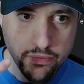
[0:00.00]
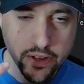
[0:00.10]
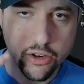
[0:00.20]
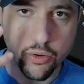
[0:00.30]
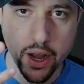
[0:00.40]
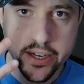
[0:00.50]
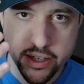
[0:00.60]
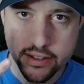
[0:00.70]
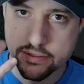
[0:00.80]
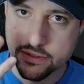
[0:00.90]

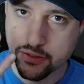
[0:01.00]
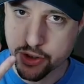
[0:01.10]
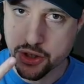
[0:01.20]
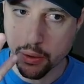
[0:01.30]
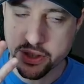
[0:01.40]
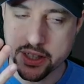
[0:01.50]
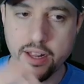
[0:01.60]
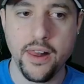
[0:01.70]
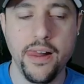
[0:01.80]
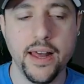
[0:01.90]
CRUD for short,
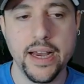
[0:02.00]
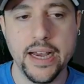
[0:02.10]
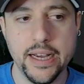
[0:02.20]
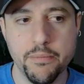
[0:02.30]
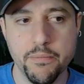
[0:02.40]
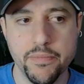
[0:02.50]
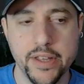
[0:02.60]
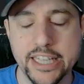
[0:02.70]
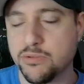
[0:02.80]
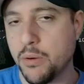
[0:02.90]
um,
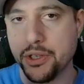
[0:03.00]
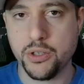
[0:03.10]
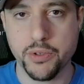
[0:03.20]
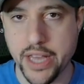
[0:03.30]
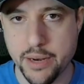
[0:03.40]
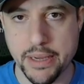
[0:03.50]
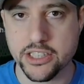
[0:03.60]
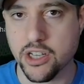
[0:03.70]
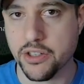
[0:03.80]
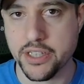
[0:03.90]
is what we do with
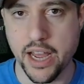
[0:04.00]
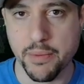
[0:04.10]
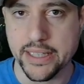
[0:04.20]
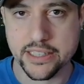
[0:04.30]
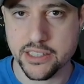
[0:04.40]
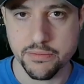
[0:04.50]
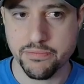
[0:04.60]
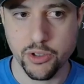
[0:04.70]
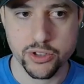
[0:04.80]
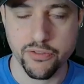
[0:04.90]
databases all the time, right? That's the
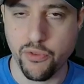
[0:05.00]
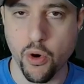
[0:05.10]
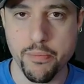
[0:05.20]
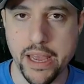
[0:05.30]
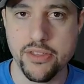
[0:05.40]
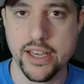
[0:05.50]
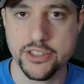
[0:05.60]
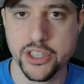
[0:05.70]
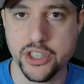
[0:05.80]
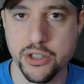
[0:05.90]
those are the four main things
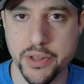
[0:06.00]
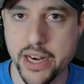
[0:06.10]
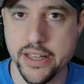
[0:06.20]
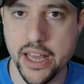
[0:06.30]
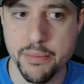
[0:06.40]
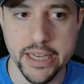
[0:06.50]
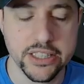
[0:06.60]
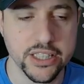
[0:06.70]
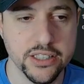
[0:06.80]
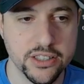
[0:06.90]
you can do with any
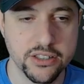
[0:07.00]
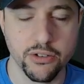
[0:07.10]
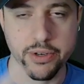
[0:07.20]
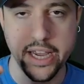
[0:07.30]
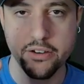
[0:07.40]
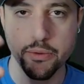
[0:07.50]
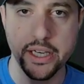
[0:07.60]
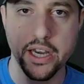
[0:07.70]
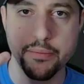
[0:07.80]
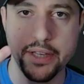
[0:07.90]
database: is create,
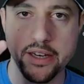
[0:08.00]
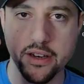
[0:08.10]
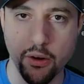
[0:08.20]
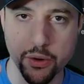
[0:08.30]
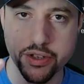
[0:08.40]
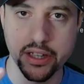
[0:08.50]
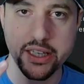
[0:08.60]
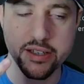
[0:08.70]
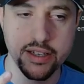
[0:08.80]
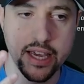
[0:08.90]
read, update, or
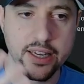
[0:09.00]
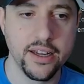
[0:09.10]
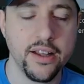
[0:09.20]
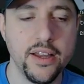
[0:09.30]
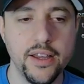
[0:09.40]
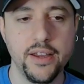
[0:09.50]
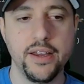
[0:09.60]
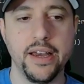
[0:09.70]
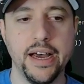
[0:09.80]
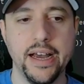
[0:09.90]
delete data.
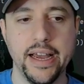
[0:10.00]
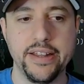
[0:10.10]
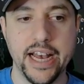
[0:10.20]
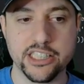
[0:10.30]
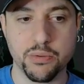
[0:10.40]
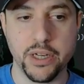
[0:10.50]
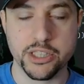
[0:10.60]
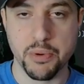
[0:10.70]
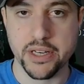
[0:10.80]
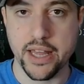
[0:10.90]
Uh, and that's what
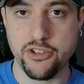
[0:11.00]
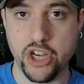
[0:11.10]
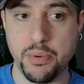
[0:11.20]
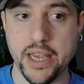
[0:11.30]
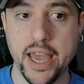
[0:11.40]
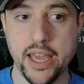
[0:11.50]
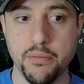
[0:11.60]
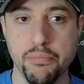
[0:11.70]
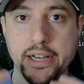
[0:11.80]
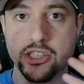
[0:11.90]
Spring Data
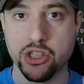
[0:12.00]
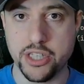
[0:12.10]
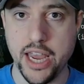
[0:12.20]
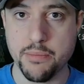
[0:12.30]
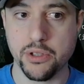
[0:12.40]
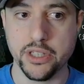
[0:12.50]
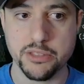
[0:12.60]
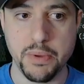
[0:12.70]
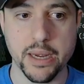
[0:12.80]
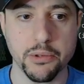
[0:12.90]
JPA brings to the table is
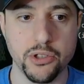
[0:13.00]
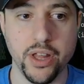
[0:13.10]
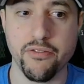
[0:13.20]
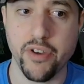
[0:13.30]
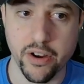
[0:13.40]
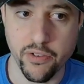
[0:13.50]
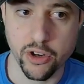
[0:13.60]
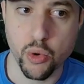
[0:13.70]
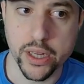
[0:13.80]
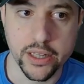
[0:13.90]
being able to do that very, very
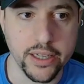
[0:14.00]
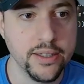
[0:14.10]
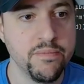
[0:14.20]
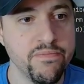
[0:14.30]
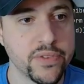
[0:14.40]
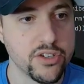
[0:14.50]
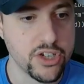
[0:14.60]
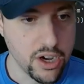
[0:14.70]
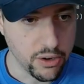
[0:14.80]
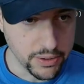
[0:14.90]
quickly.
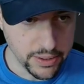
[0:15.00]
So